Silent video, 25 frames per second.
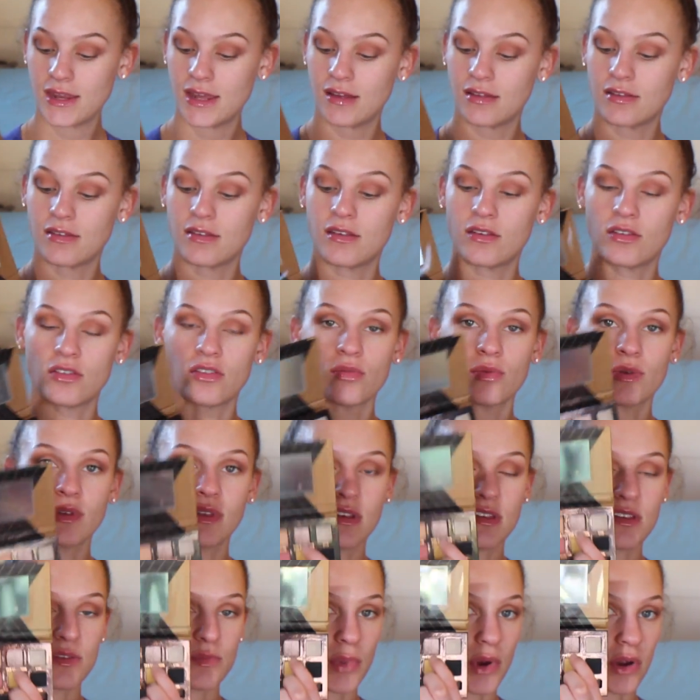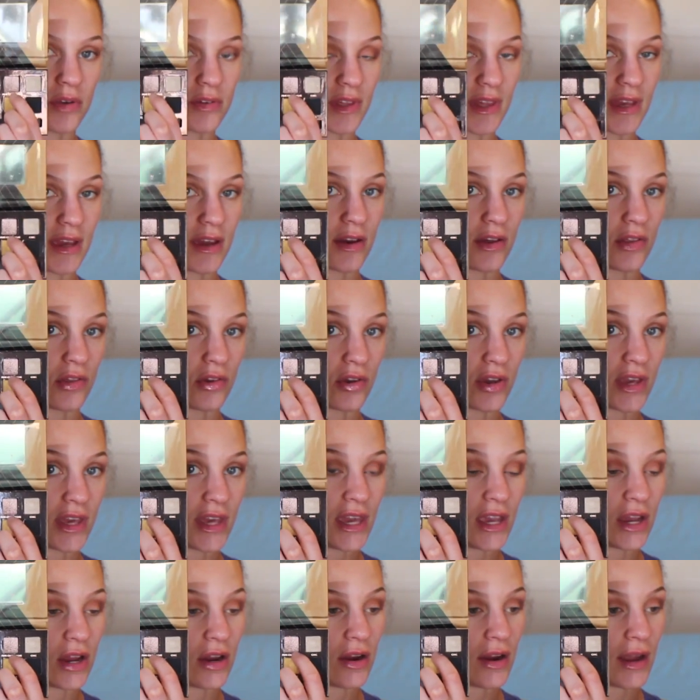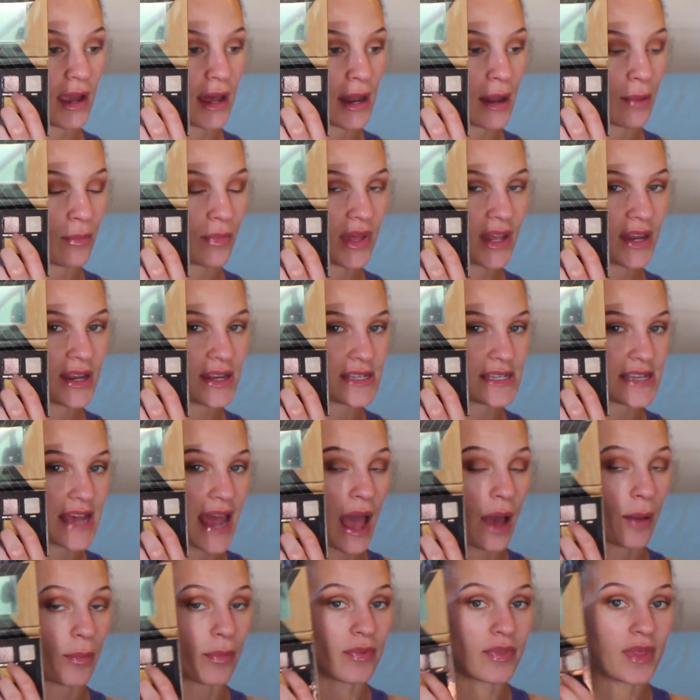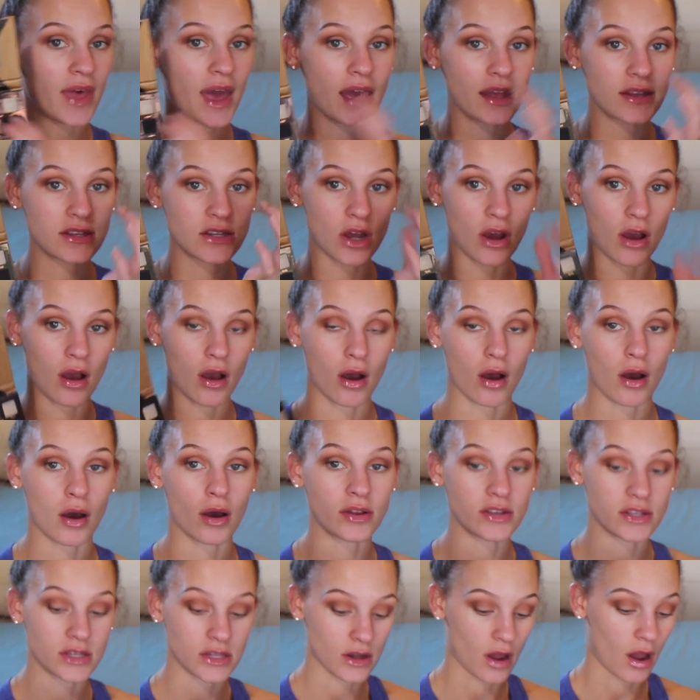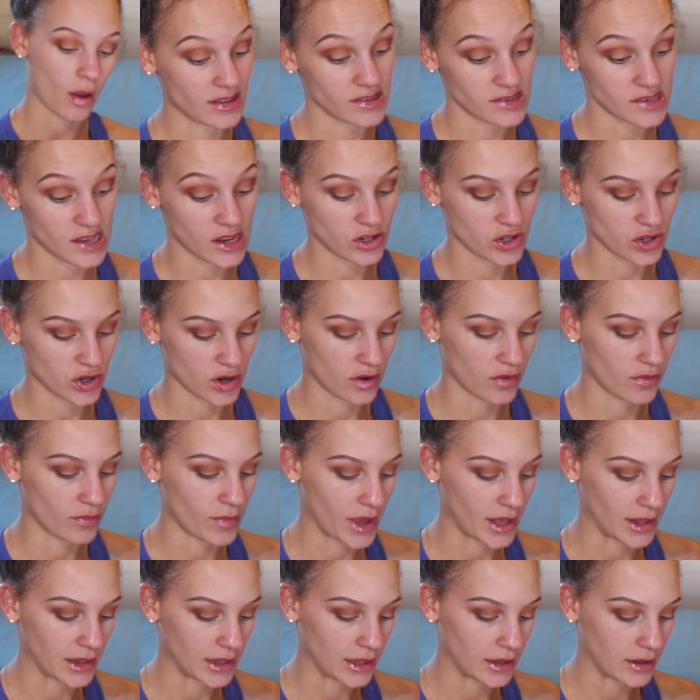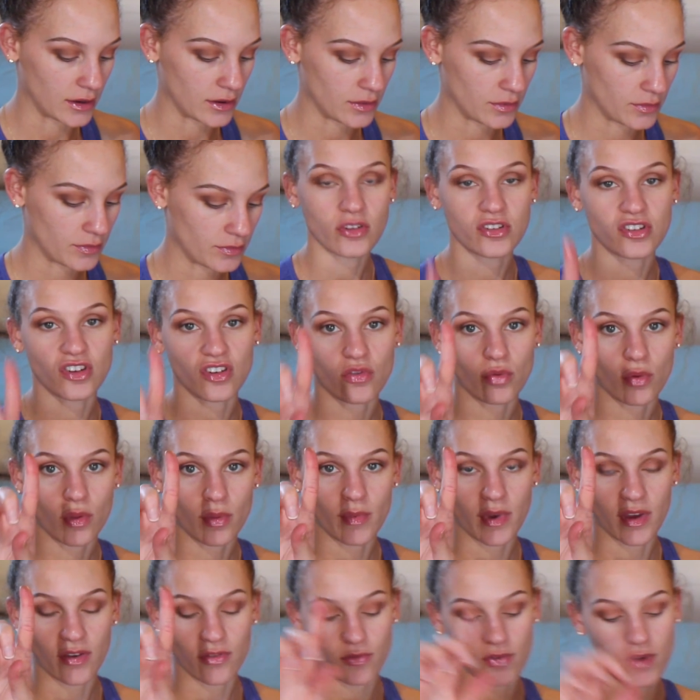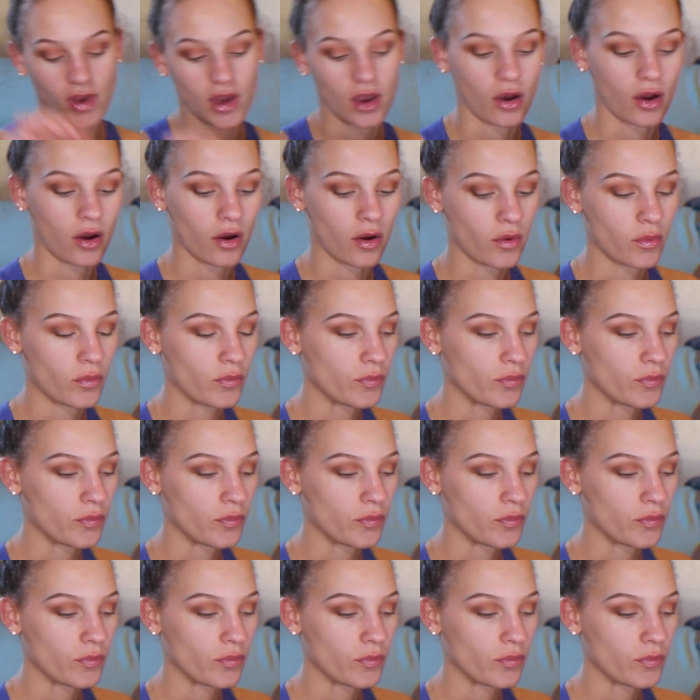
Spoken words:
It's this really sparkly color here, and I'm gonna tap that on top, the center of my lid, just with my finger.